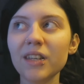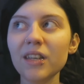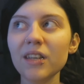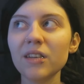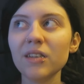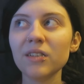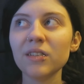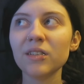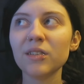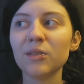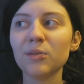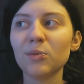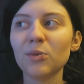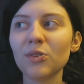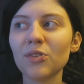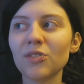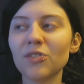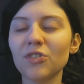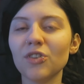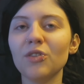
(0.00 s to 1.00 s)
Yeah, it
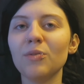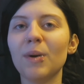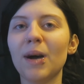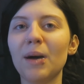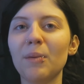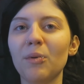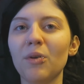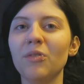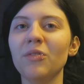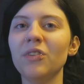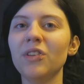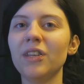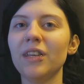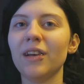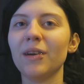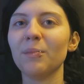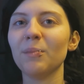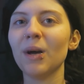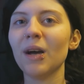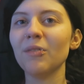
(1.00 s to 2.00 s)
wasn't too bad, but
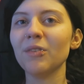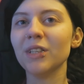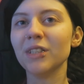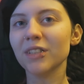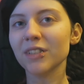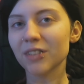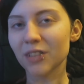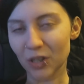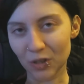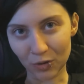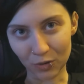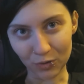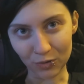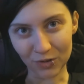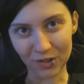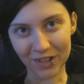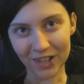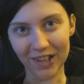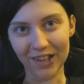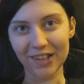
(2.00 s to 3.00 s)
obviously I'm having to start
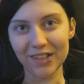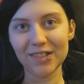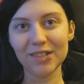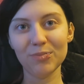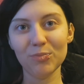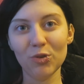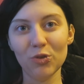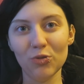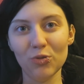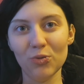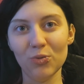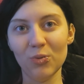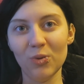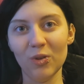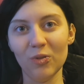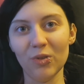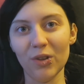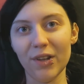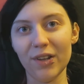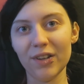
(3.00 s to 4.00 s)
off really small
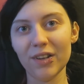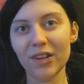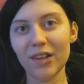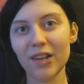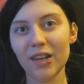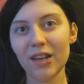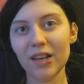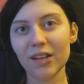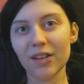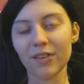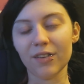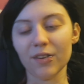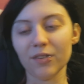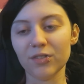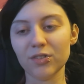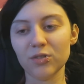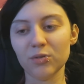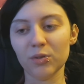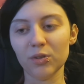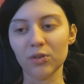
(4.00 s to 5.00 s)
with like, because I
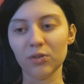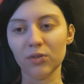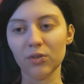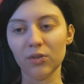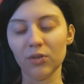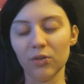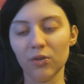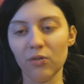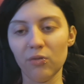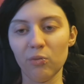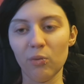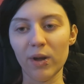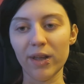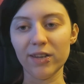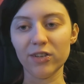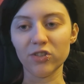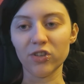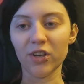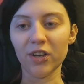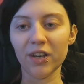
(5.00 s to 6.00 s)
was doing a lot of
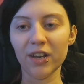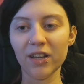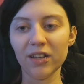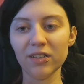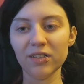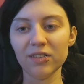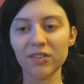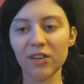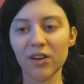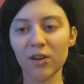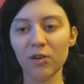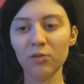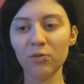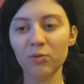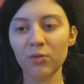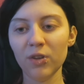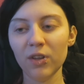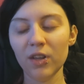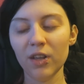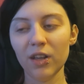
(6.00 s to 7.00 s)
weight training and stuff.
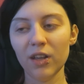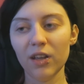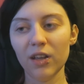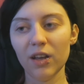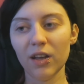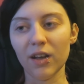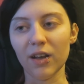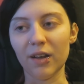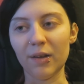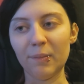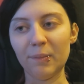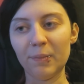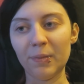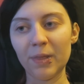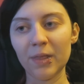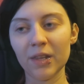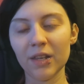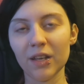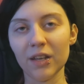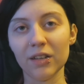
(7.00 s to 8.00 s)

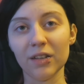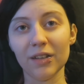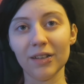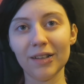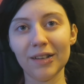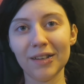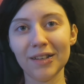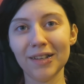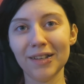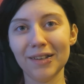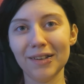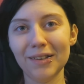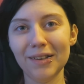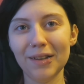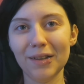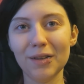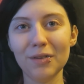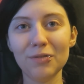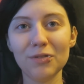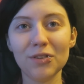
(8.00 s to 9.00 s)
And I can
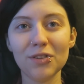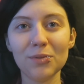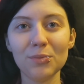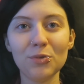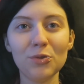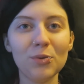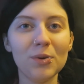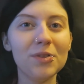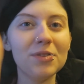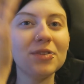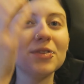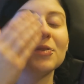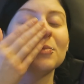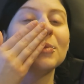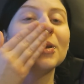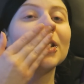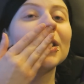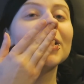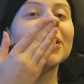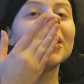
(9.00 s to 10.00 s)
only lift the small ones at the
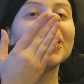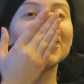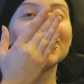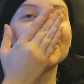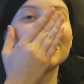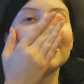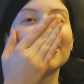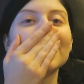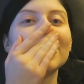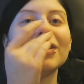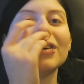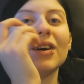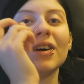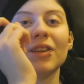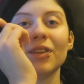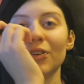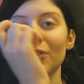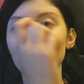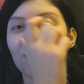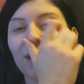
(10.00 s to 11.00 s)
minute, because I look
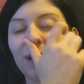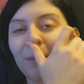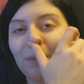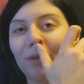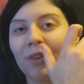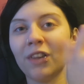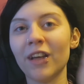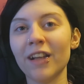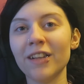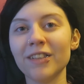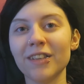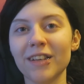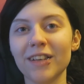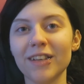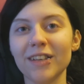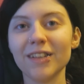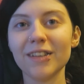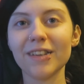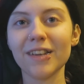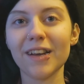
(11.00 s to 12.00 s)
really
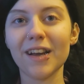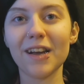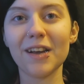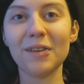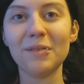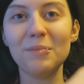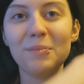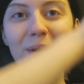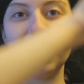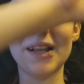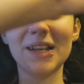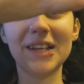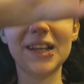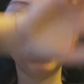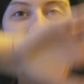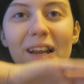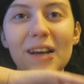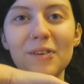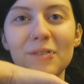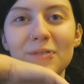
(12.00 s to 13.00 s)
pathetic, and it's like I can barely
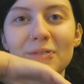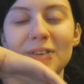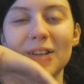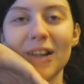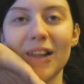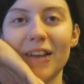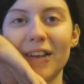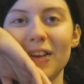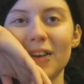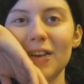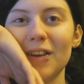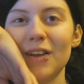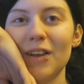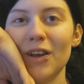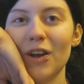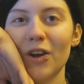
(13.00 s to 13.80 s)
lift like